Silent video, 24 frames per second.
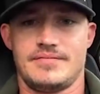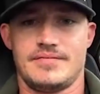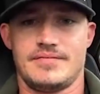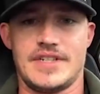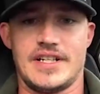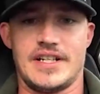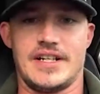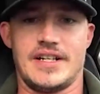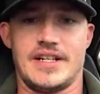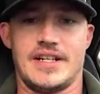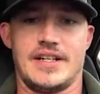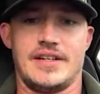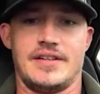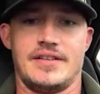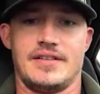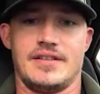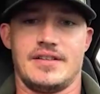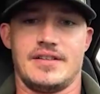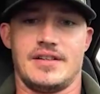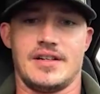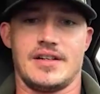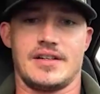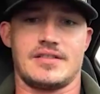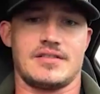and
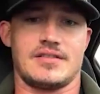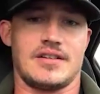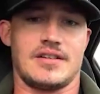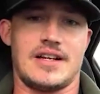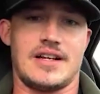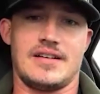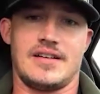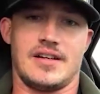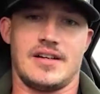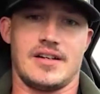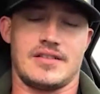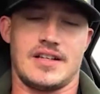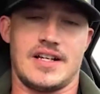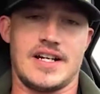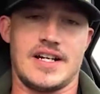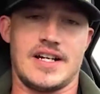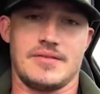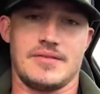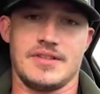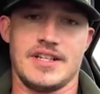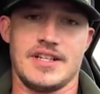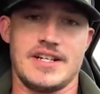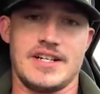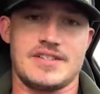our our
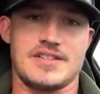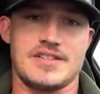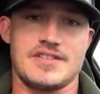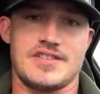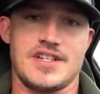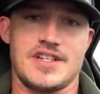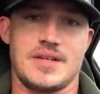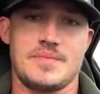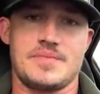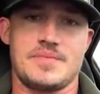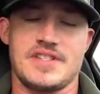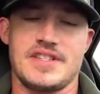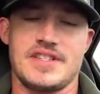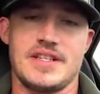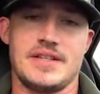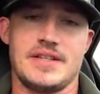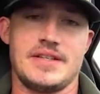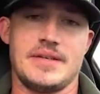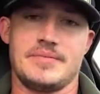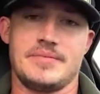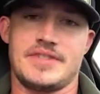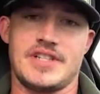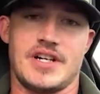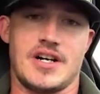client relationships and
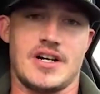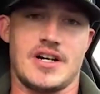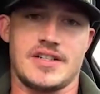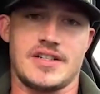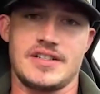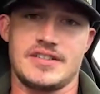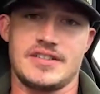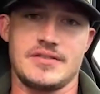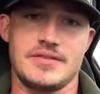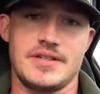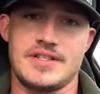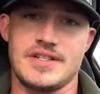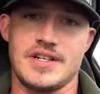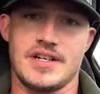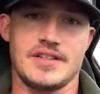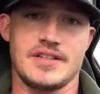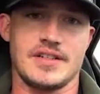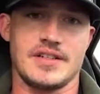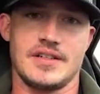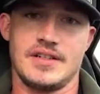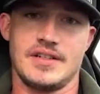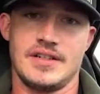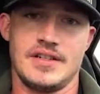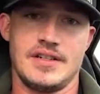then them talking to each
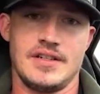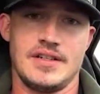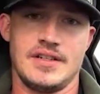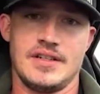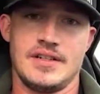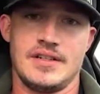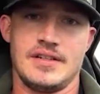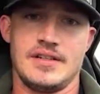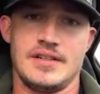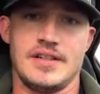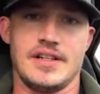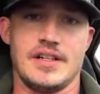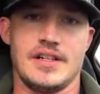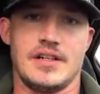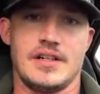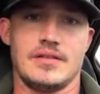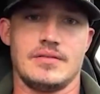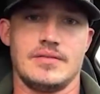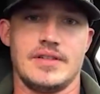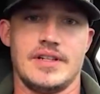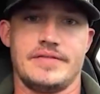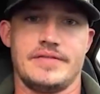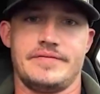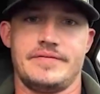other you know mm-hmm.